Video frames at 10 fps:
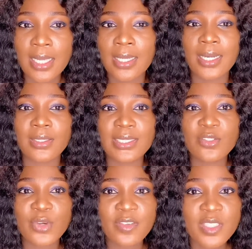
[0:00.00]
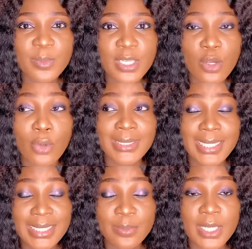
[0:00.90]
Now this drives me or
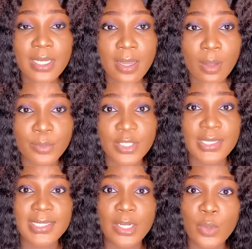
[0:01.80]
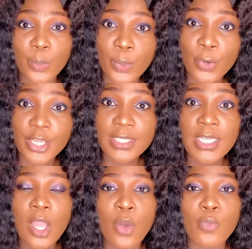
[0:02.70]
takes me to the second point,
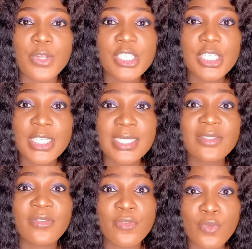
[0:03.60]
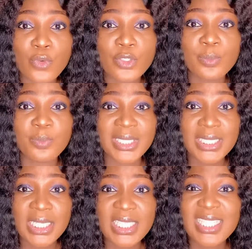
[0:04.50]
which is food
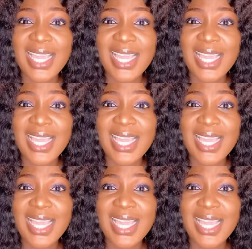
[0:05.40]
business.